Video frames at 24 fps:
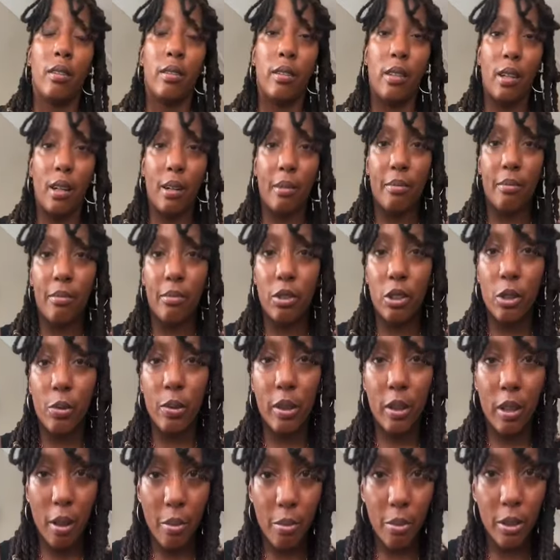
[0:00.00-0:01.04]
Yeah, so
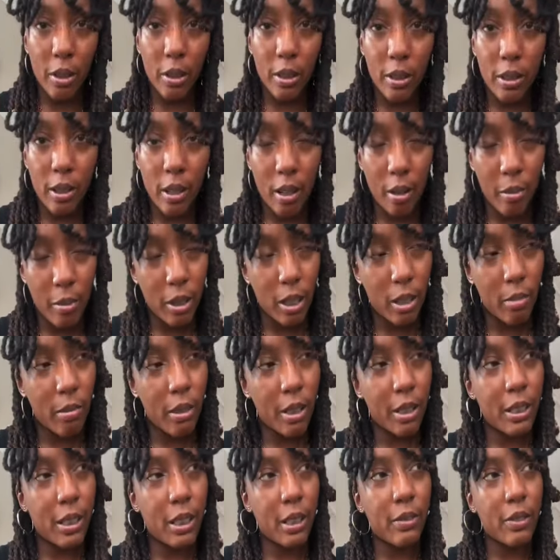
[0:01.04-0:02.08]
with that being said, I'm gonna get
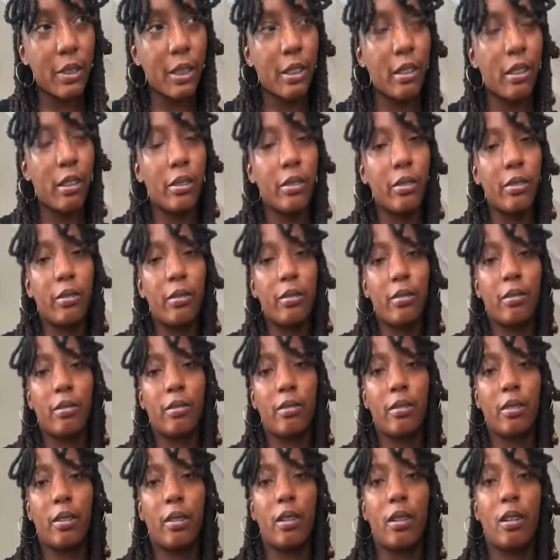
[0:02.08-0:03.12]
my stuff together.
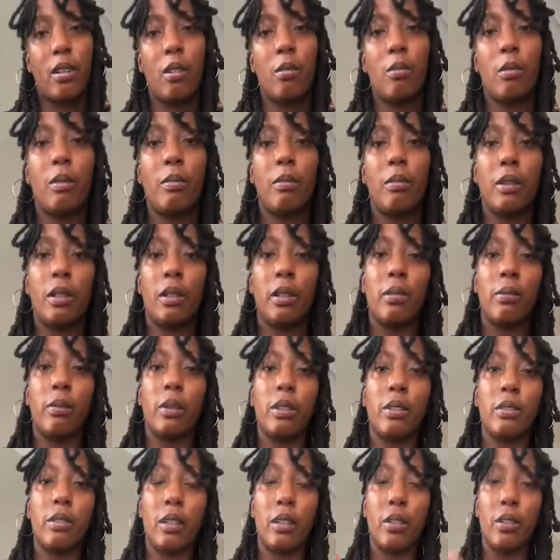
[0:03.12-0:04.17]
I'm gonna get
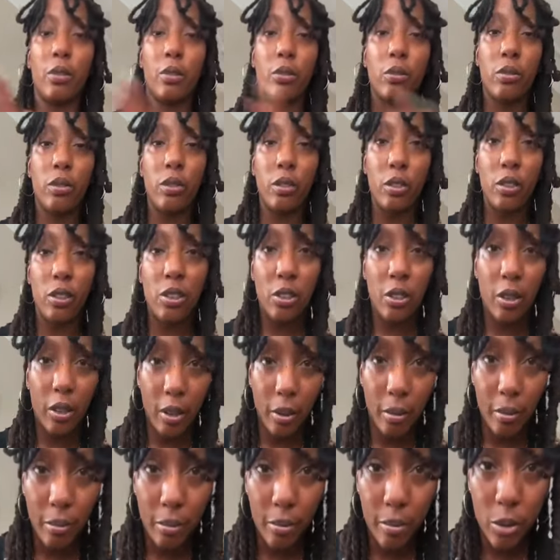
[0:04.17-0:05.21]
ready so I can go to the
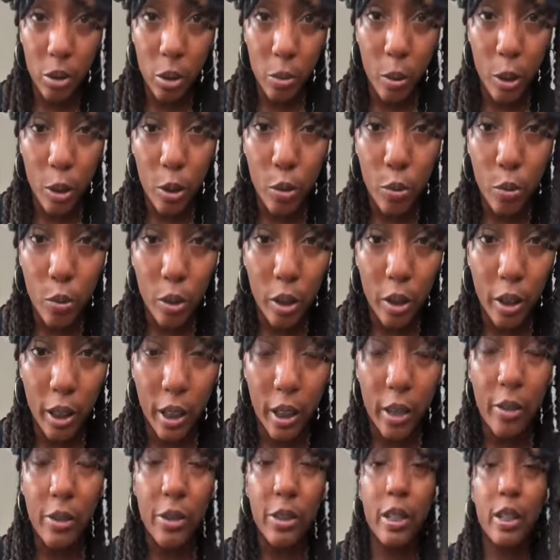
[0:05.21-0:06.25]
gym, do my little
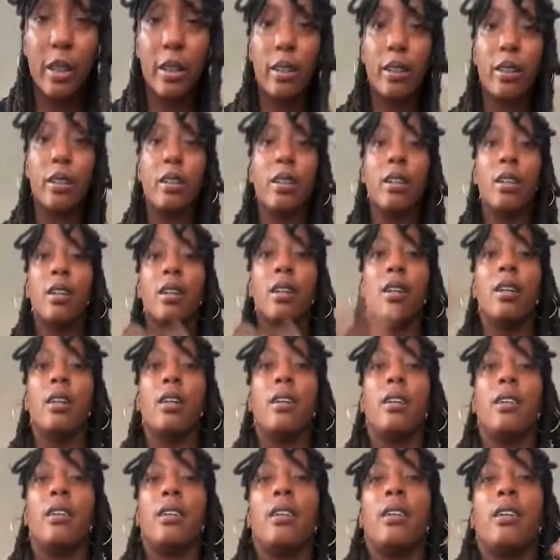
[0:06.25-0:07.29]
workout so I can
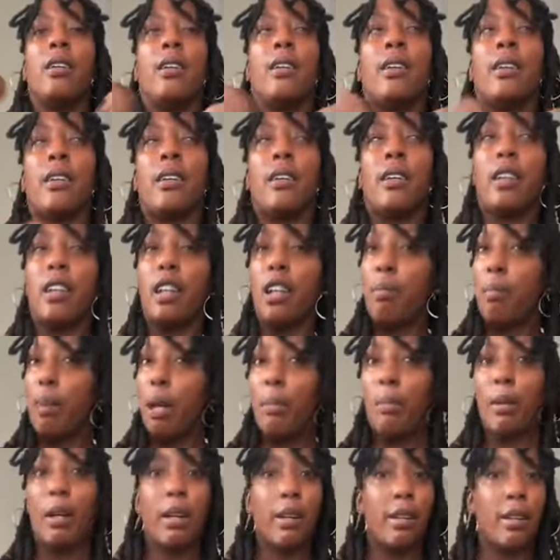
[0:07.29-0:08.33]
keep
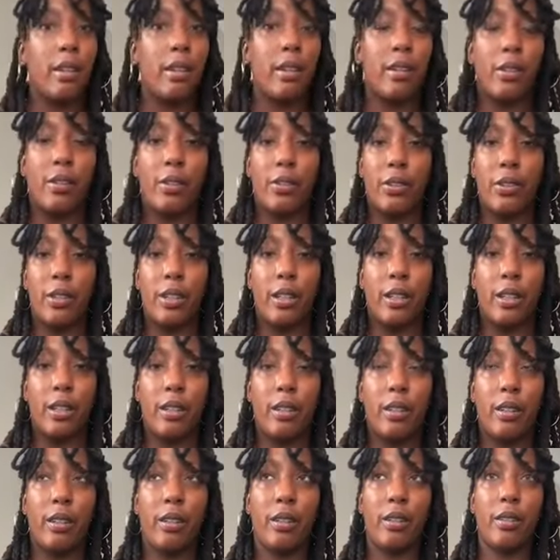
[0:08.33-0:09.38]
my body
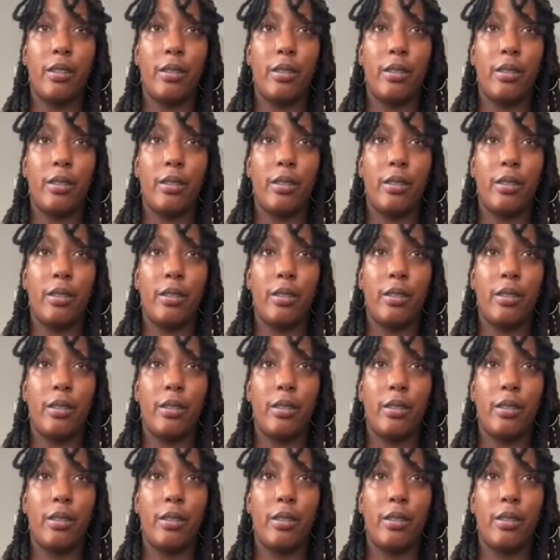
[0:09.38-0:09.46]
healthy.